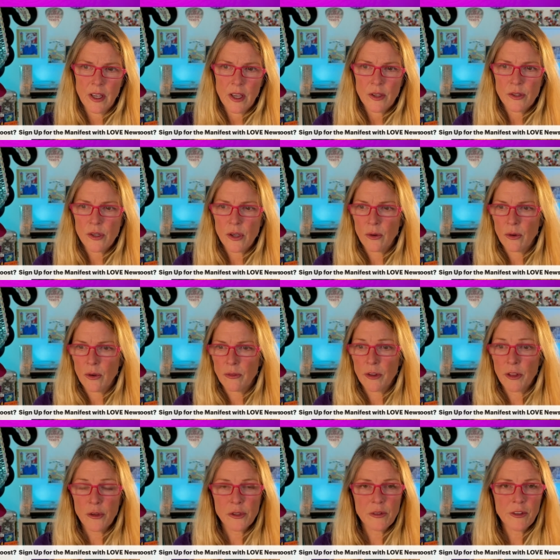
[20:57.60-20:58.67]
So for
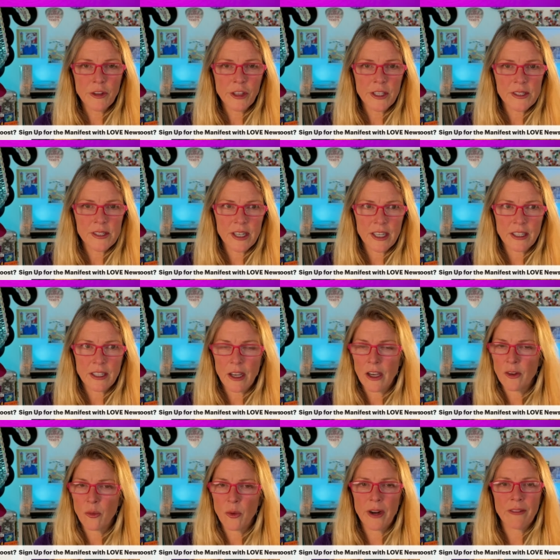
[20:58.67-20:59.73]
those of you listening
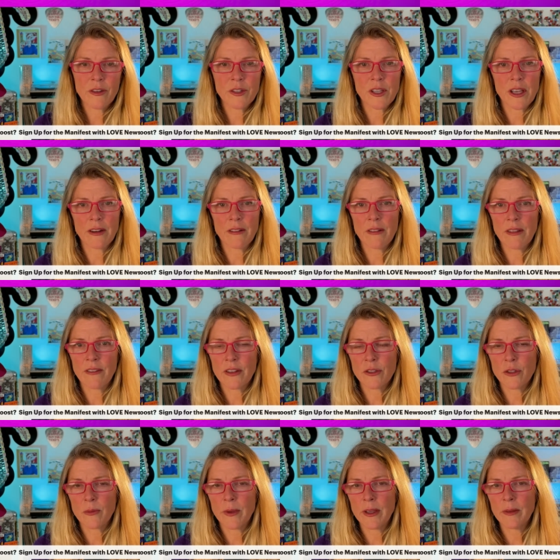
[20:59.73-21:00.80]
on whatever side of the
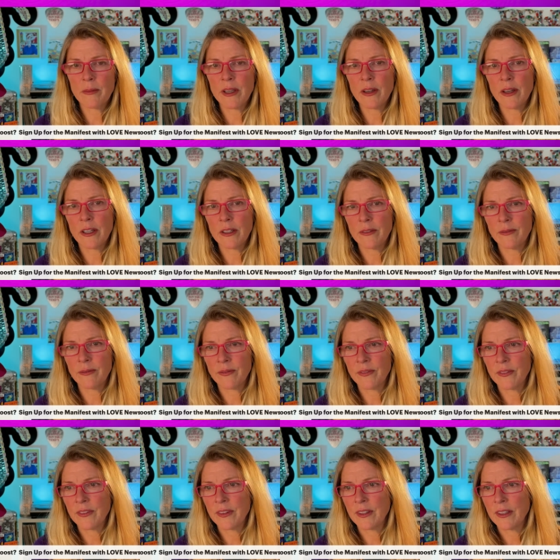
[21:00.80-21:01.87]
fence you might be on,
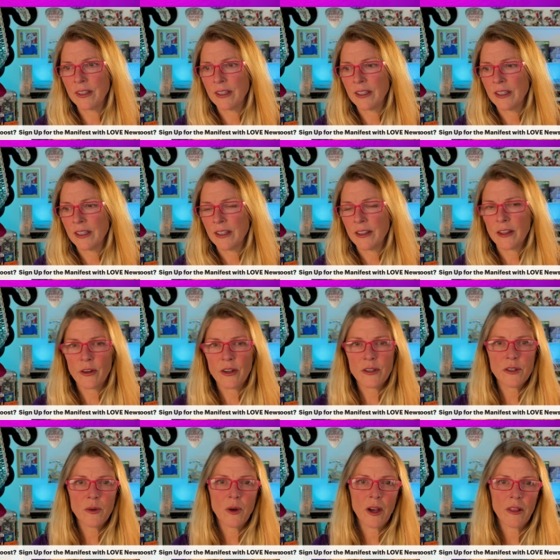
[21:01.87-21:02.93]
there is
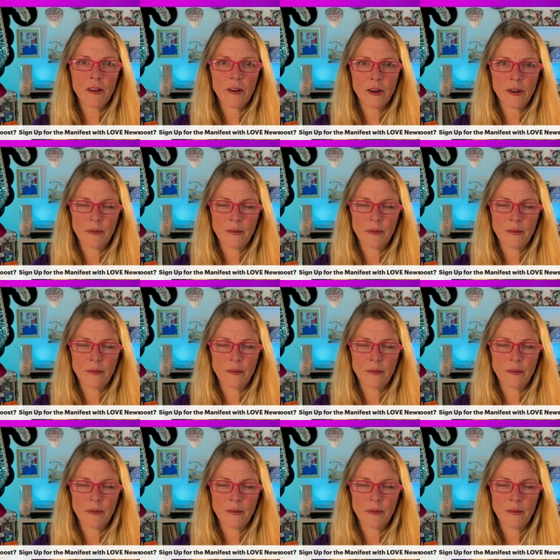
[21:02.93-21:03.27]
no other.